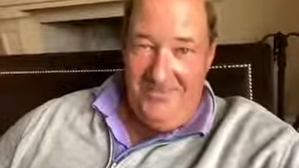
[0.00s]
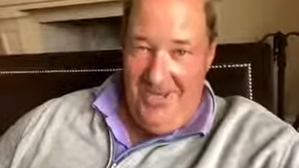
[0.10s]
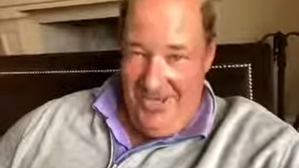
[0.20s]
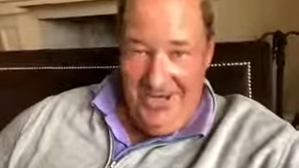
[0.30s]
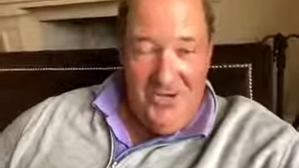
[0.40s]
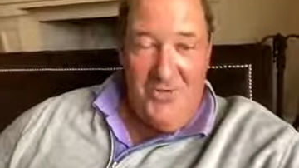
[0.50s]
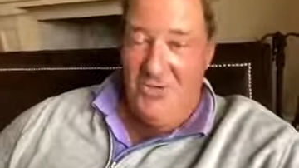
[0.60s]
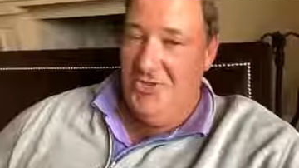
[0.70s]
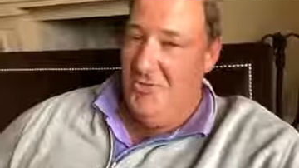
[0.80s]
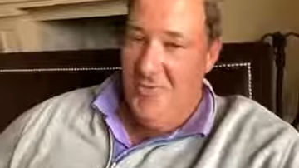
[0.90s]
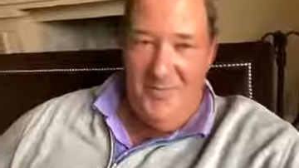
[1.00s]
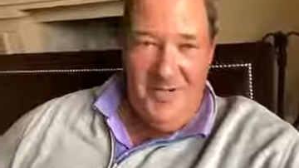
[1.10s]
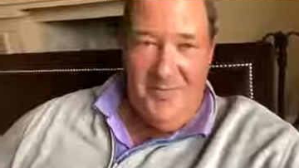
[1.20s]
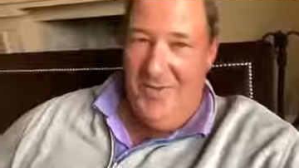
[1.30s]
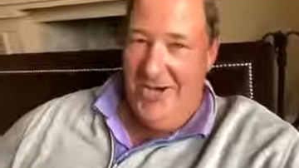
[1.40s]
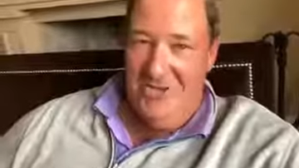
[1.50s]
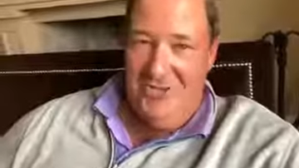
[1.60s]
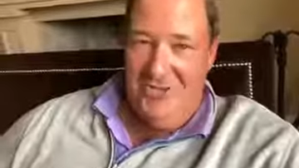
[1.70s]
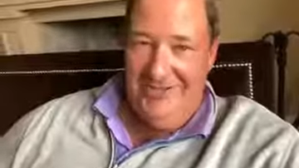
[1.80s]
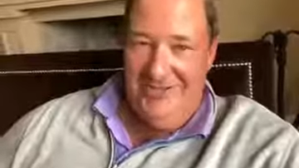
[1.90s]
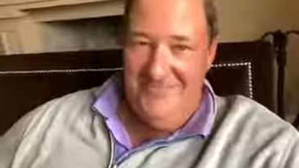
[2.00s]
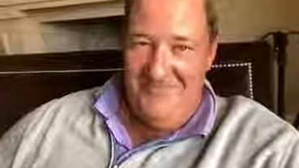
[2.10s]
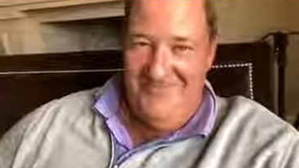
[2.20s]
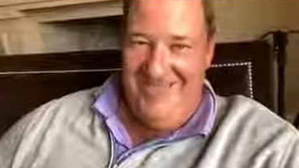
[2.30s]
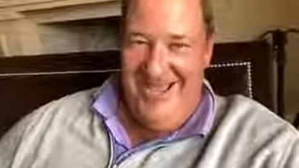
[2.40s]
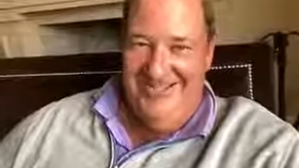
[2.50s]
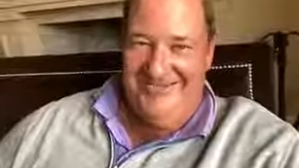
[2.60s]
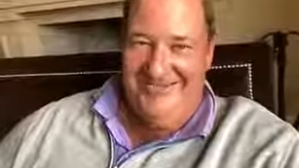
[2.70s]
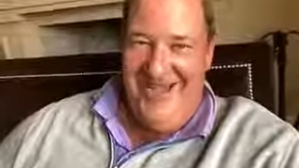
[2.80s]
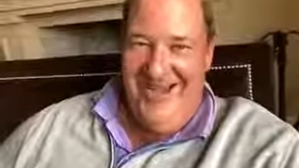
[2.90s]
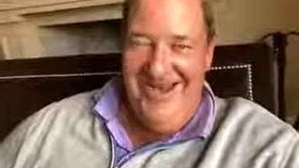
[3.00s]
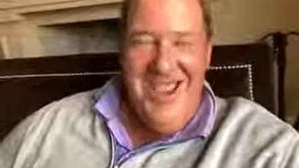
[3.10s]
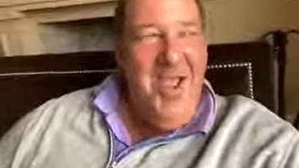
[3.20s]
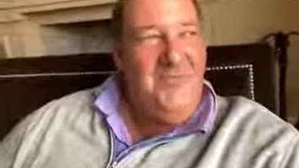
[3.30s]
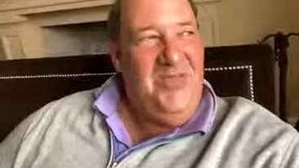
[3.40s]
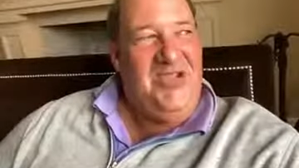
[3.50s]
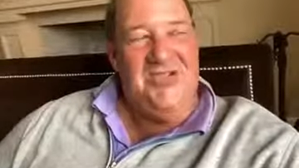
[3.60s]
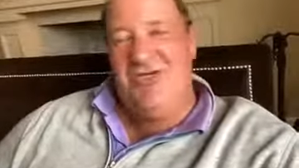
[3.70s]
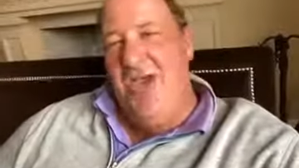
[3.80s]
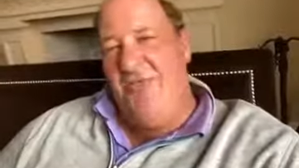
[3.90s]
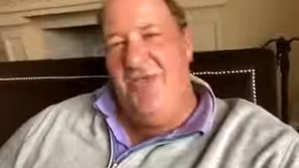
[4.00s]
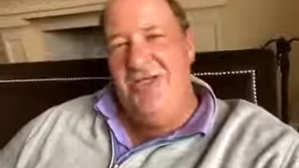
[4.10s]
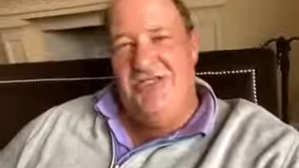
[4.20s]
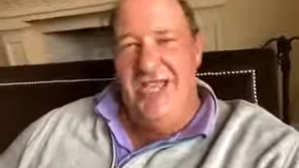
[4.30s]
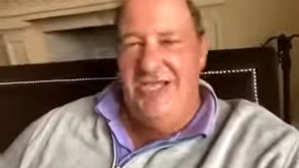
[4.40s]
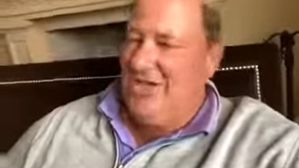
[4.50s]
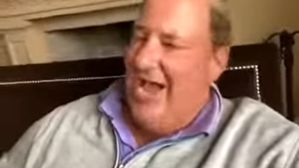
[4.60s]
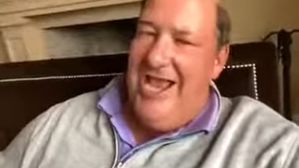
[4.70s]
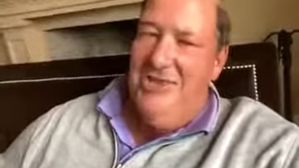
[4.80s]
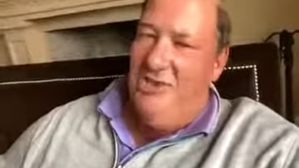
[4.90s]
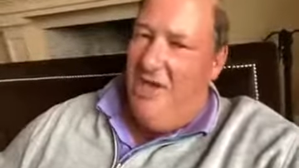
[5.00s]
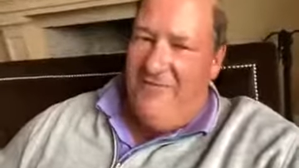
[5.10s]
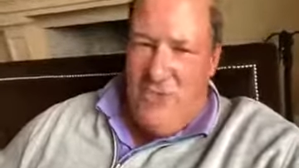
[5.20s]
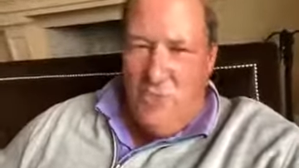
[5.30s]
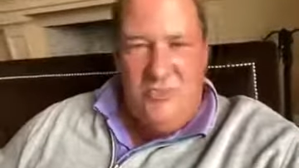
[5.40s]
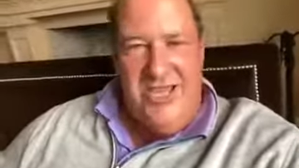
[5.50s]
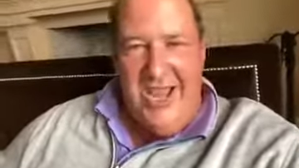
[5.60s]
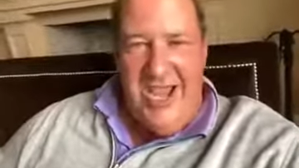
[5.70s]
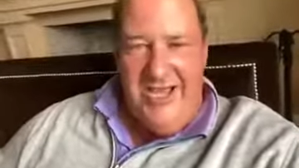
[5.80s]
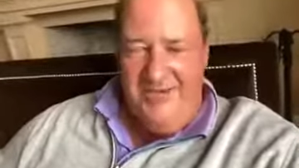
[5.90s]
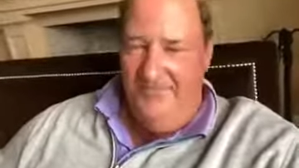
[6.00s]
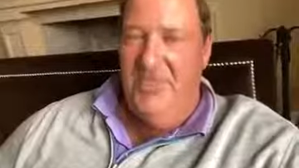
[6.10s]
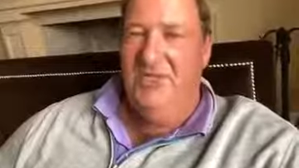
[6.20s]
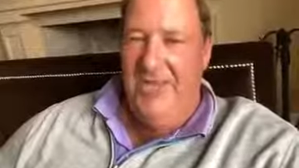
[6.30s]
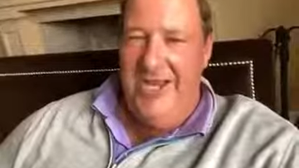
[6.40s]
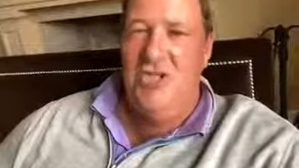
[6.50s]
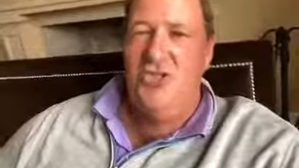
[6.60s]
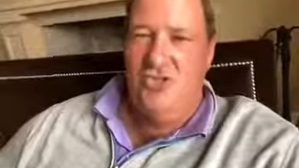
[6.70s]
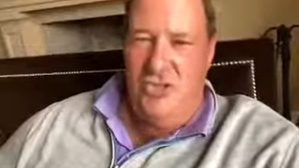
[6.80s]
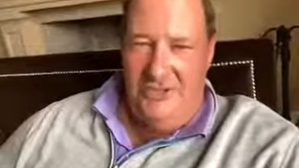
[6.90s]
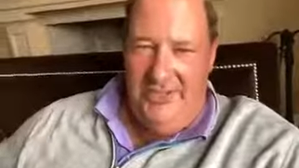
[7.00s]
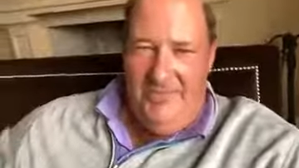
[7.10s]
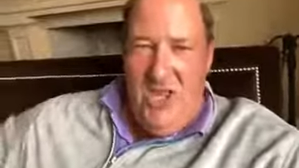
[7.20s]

He can cook you a big pot of chili. That's right. Because nothing says, I love you, Dad, like chili.